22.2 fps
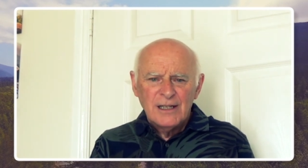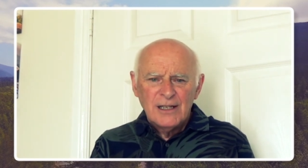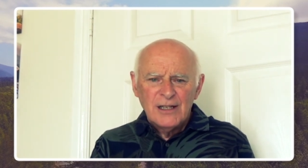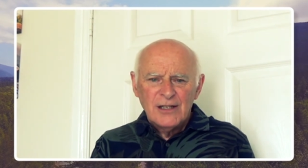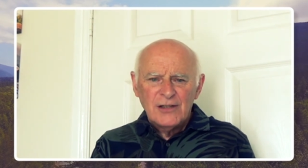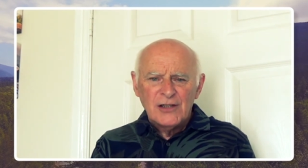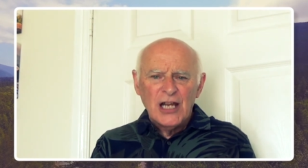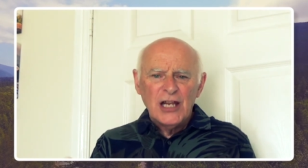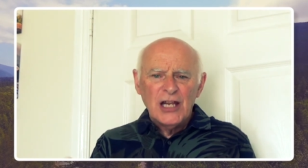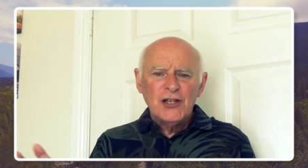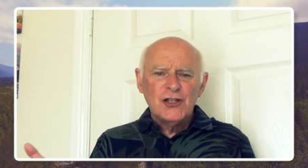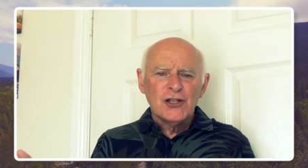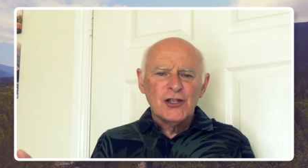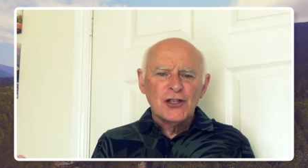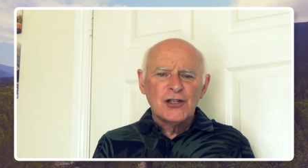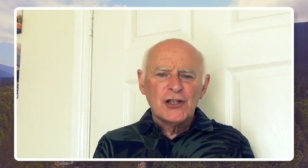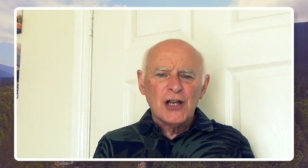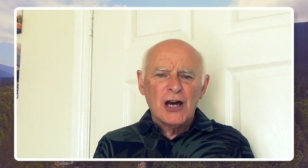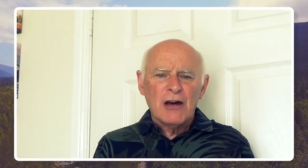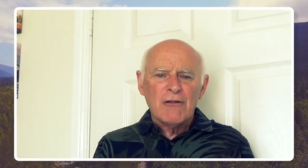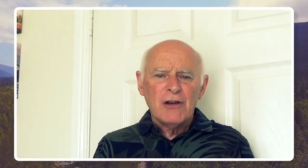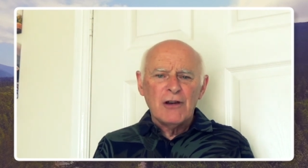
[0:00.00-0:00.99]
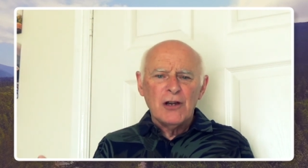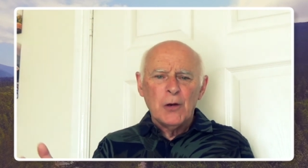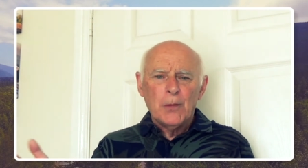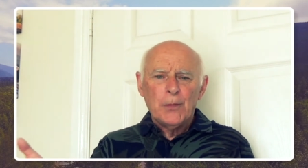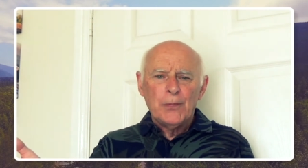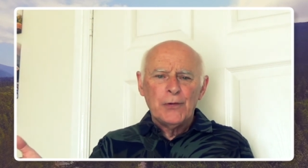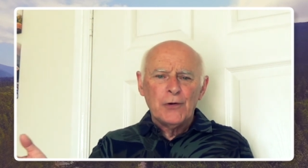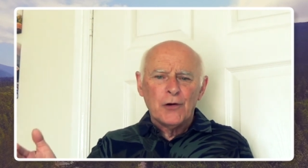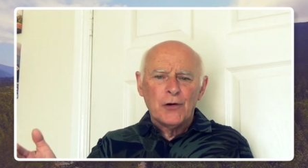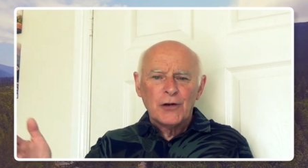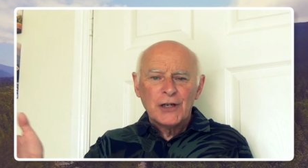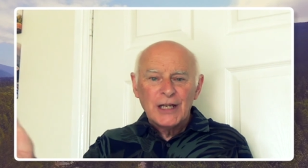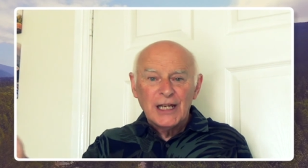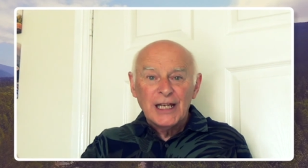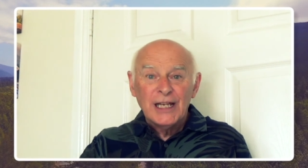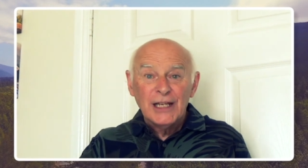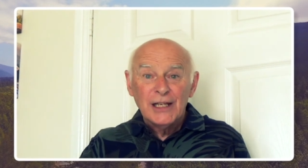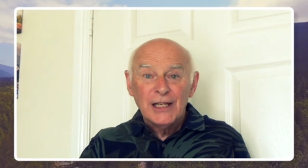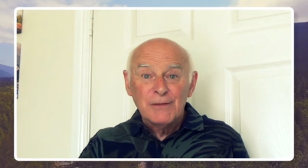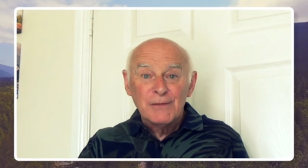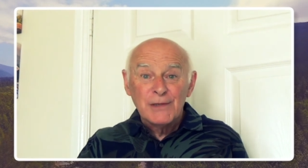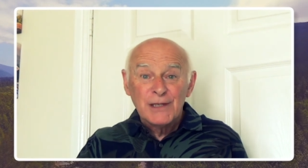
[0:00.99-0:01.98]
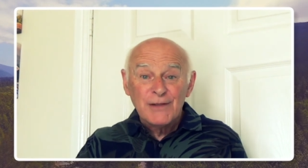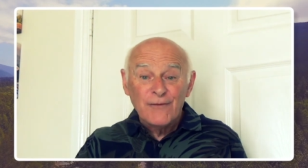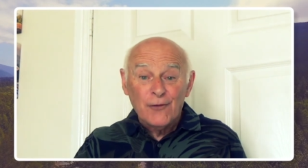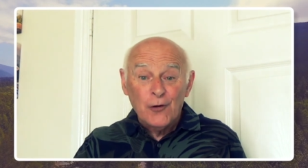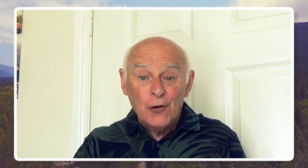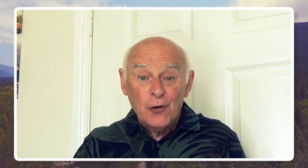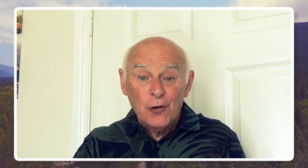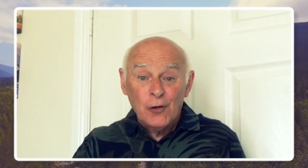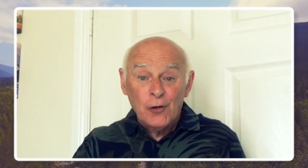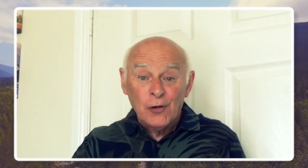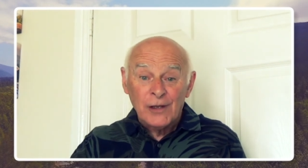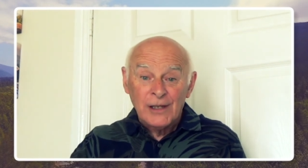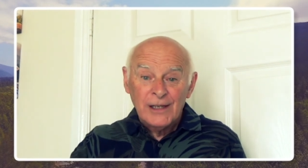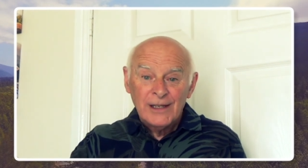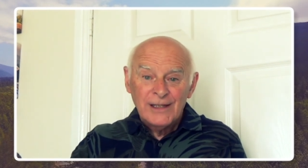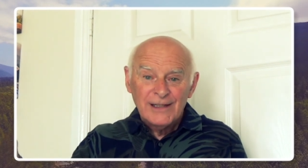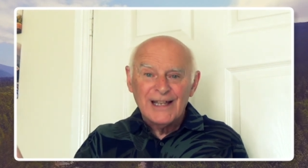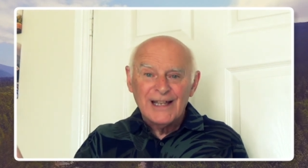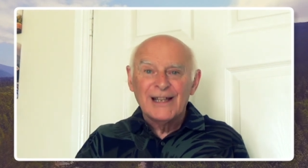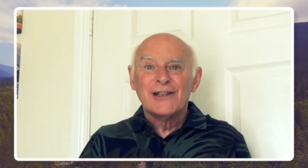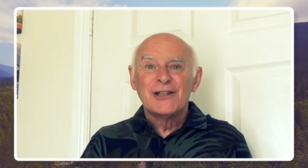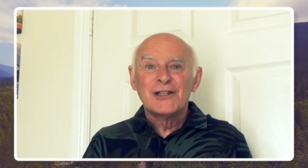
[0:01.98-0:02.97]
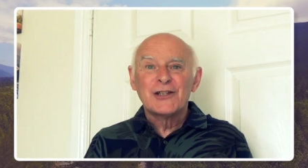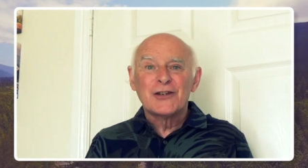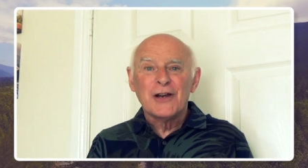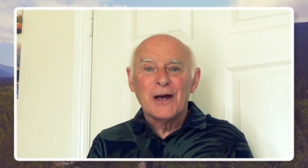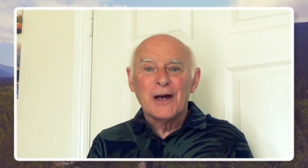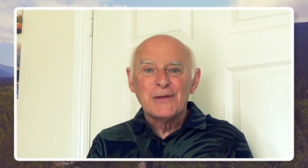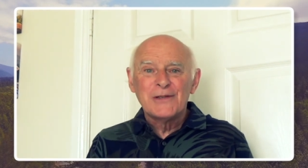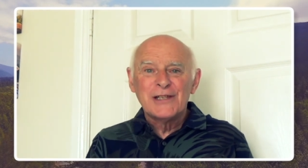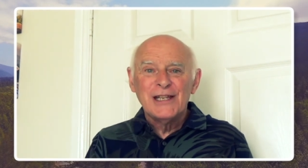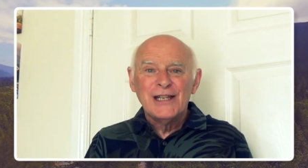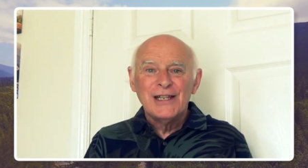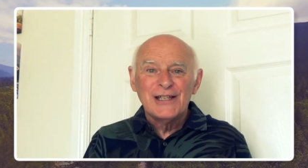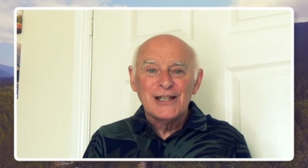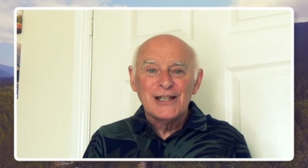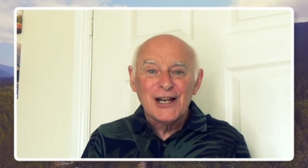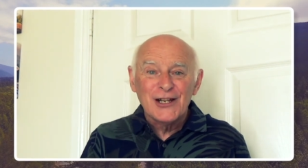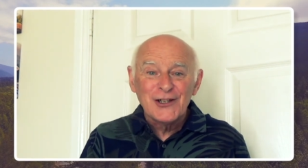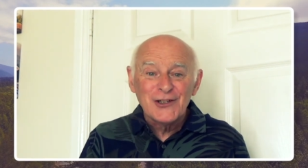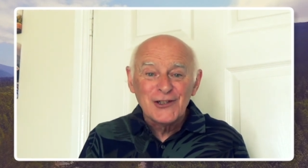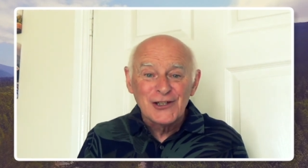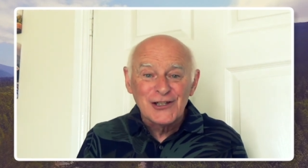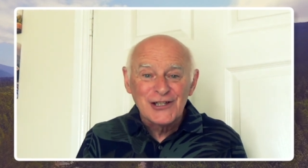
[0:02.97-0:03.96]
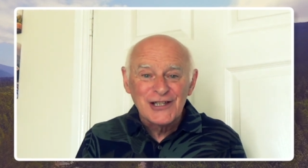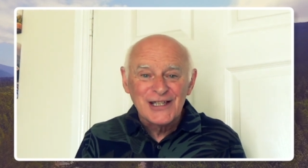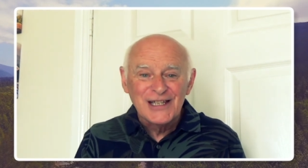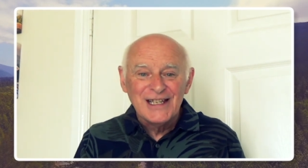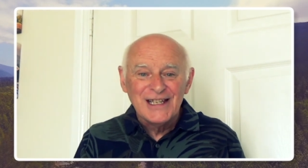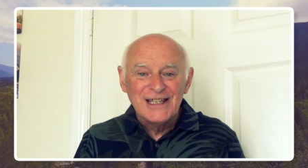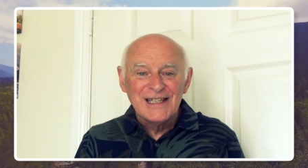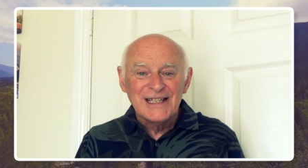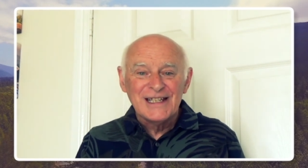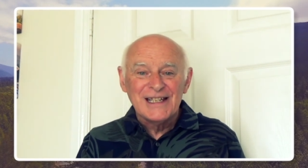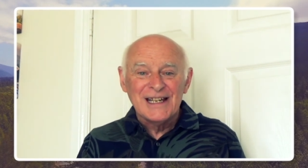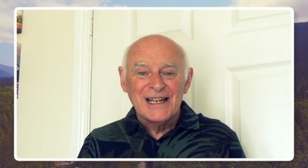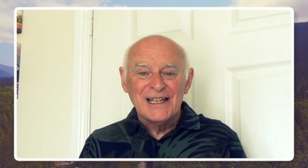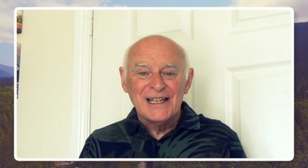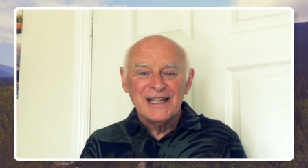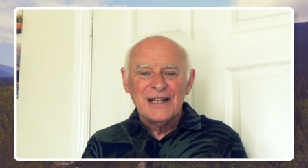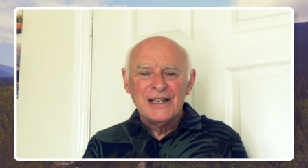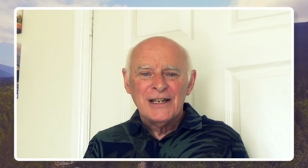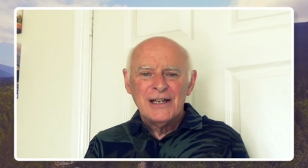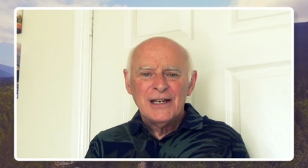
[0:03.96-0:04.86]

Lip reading: Nations are in uproar, kingdoms fall. That describes the international scene today.